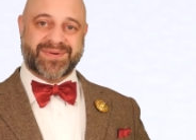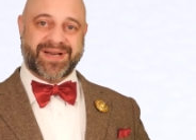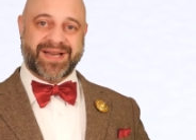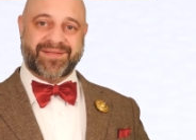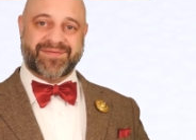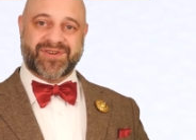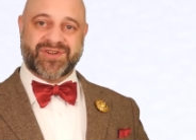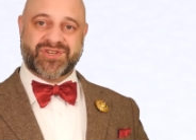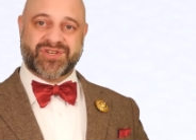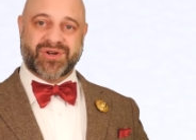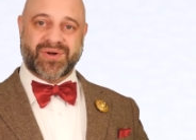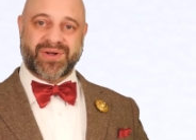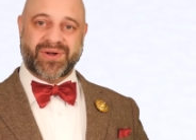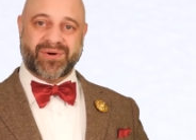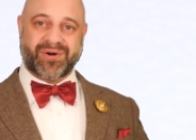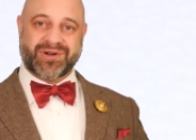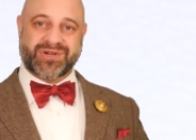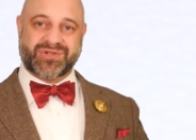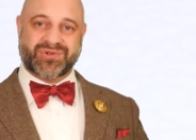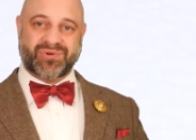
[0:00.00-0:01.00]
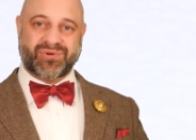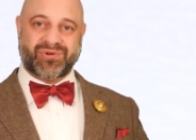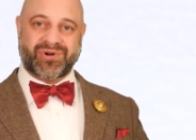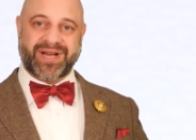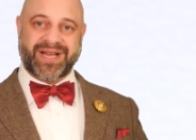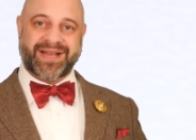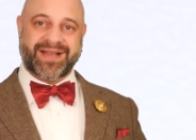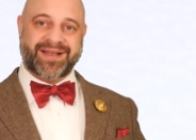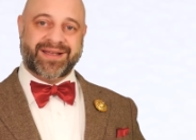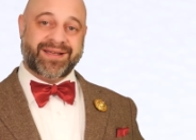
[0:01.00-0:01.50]
We'd love to show you our
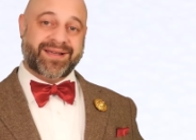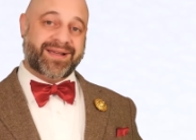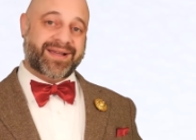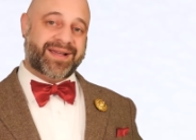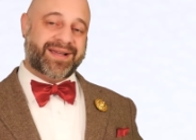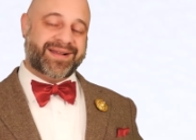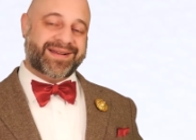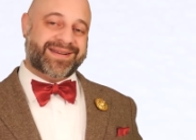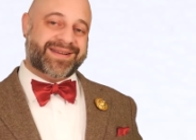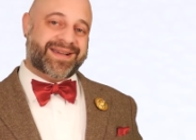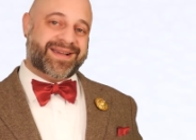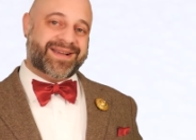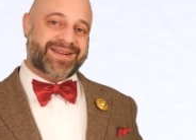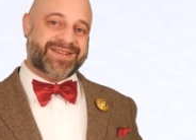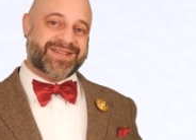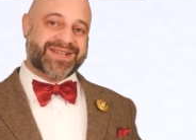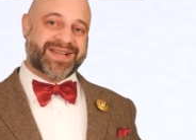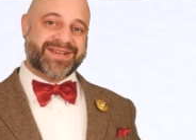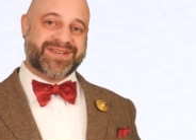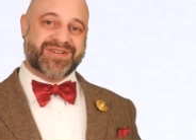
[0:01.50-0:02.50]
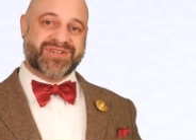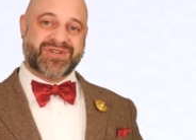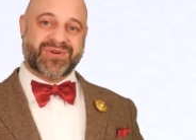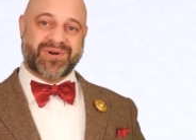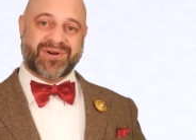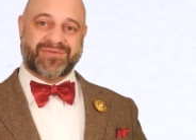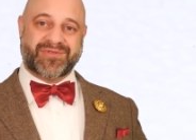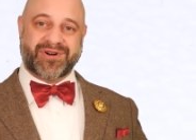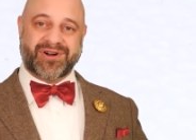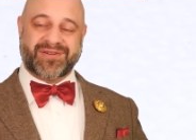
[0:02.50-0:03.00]
jewelry and uh, just get to
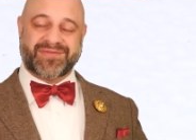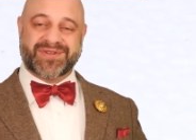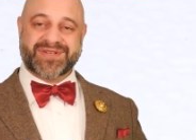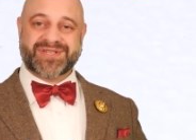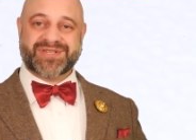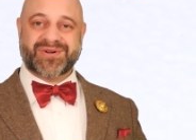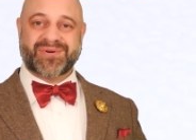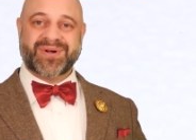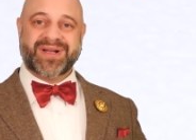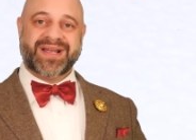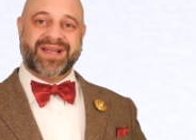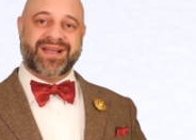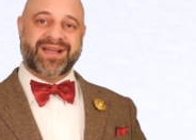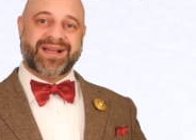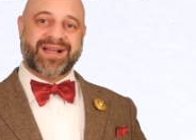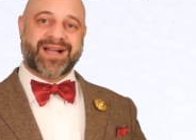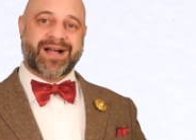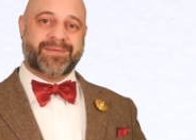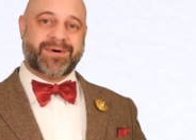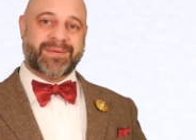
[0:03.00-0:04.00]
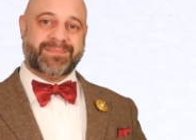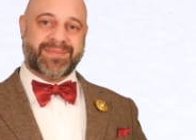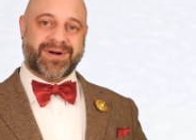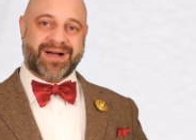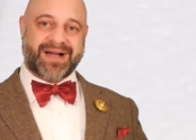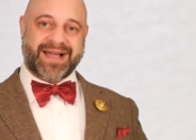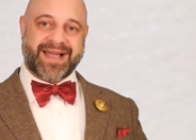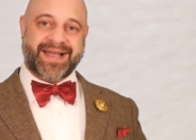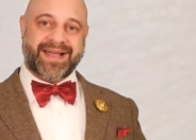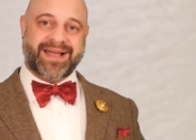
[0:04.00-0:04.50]
show off our office. So come on
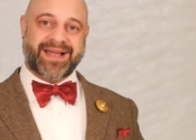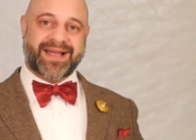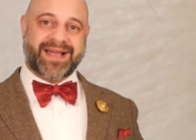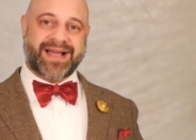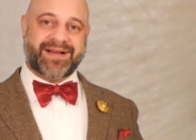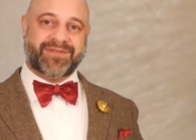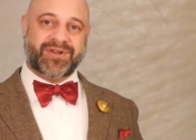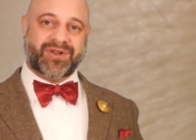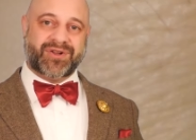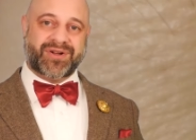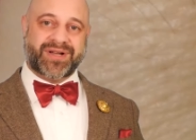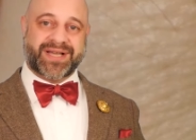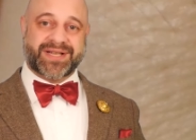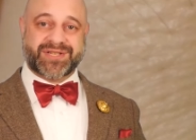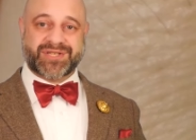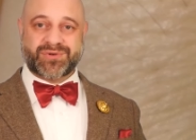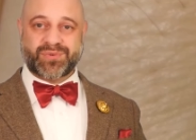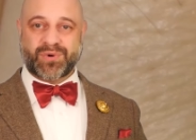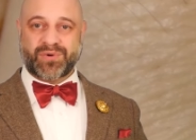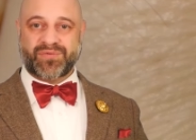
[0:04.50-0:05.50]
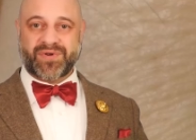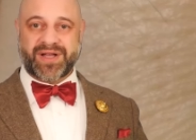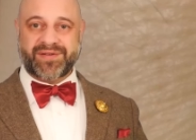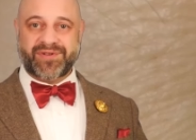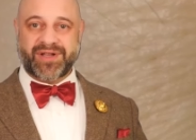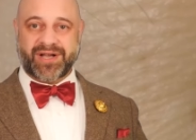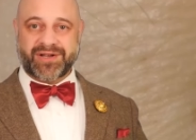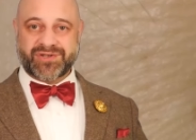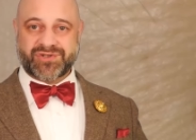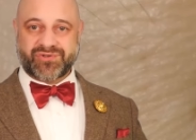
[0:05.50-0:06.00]
by, have a look. It's
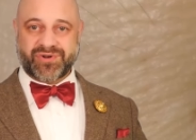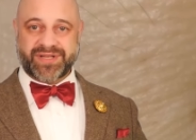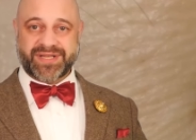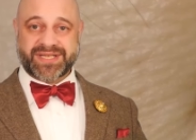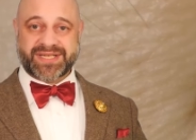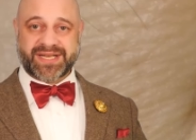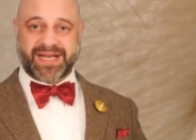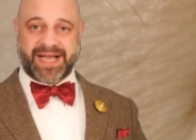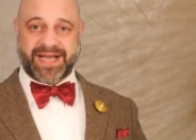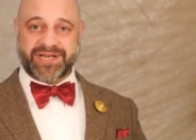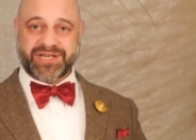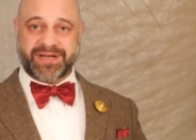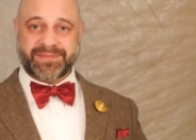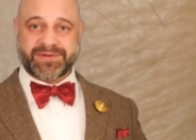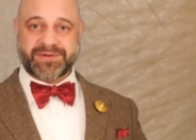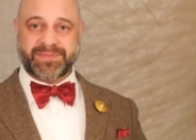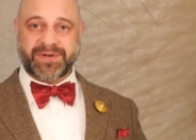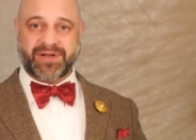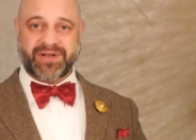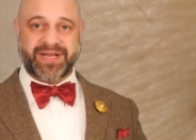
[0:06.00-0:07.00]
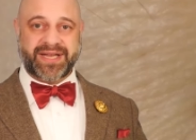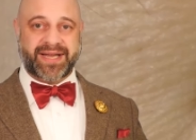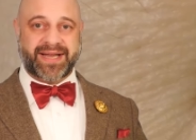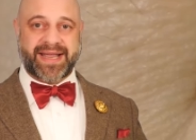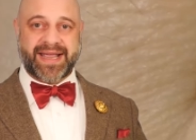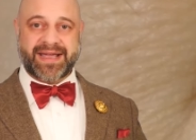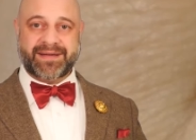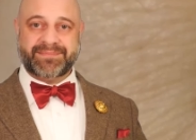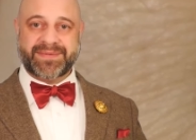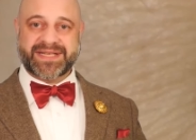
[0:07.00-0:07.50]
205 Yonge Street, the Skyjems building. You
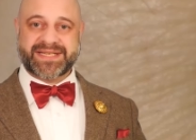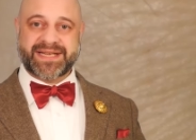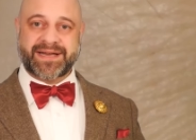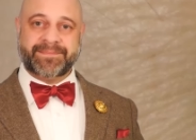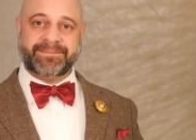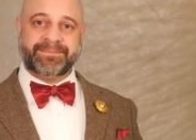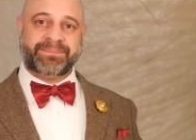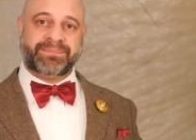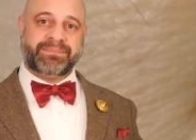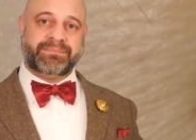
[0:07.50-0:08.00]
can't miss it.